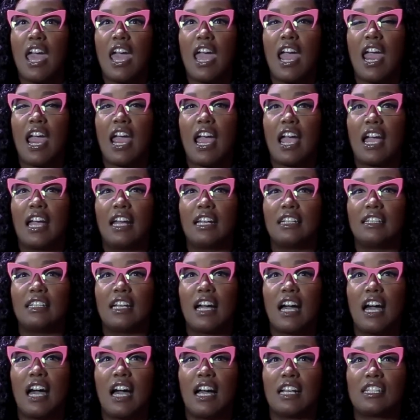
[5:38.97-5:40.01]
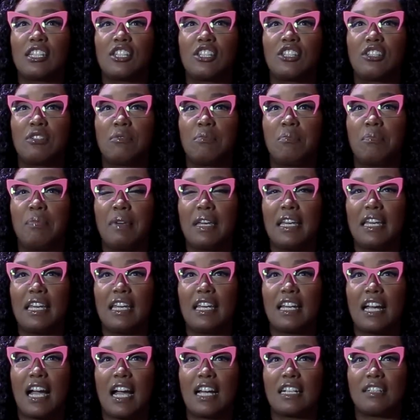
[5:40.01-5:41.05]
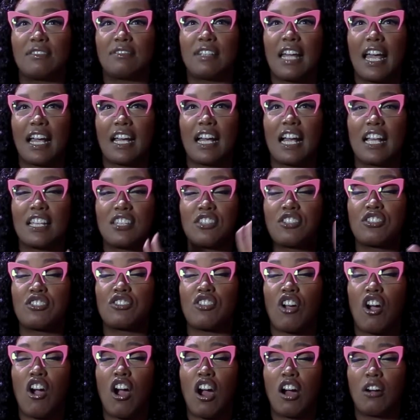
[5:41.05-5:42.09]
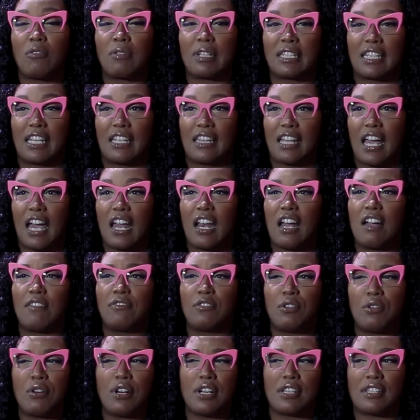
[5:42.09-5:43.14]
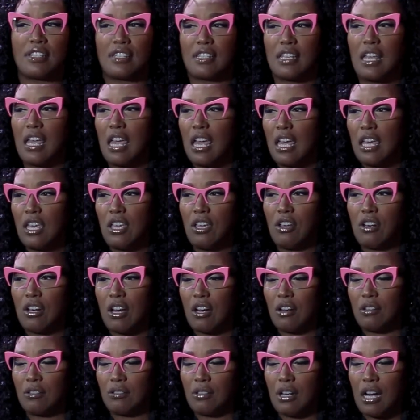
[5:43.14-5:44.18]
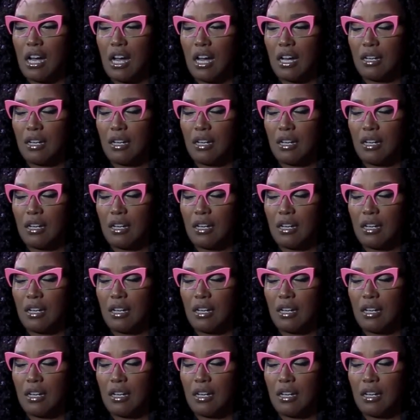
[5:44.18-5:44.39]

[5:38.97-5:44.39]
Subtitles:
And to be kind of like a star within that, of course, you know,